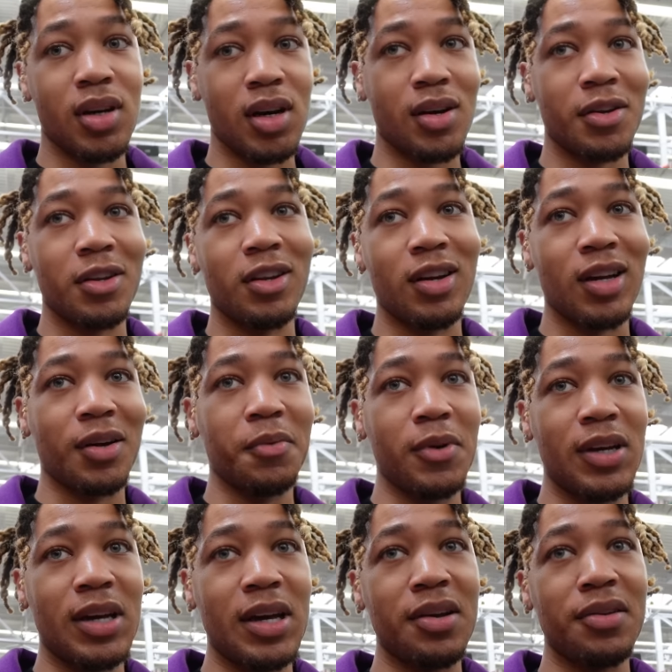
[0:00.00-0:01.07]
Now, it look like
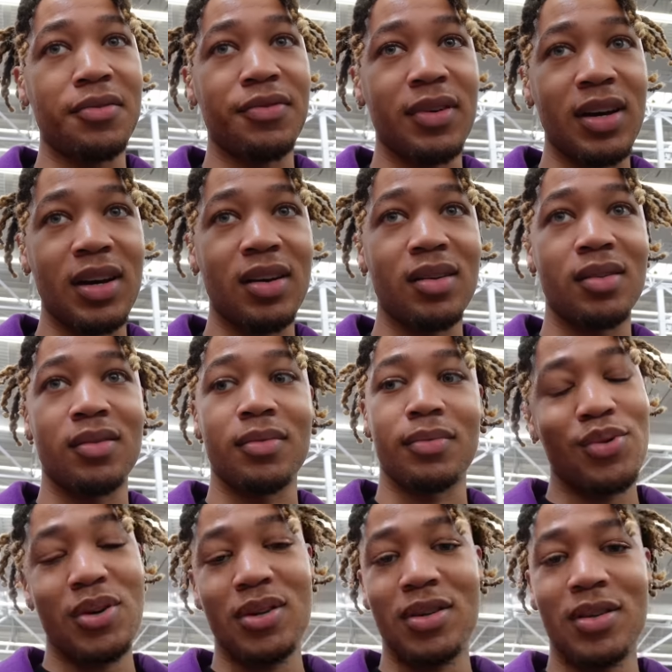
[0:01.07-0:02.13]
we can't find them.
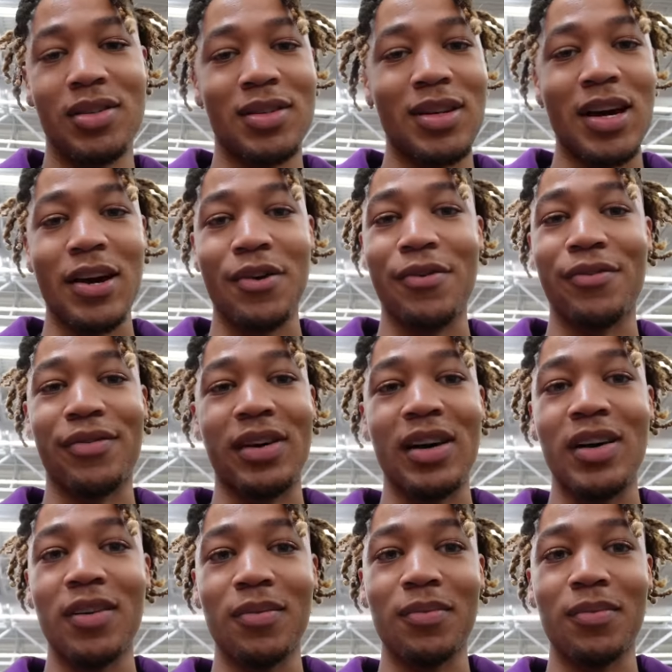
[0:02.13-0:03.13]
Quita is not gonna find